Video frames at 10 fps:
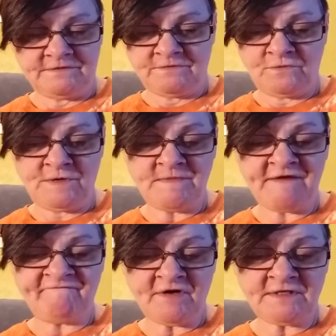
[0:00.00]
we may
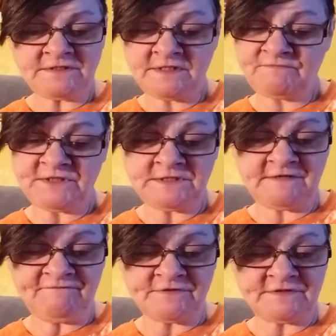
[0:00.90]
find something
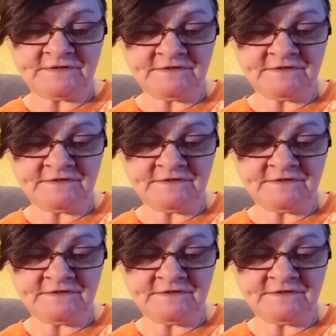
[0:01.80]
different.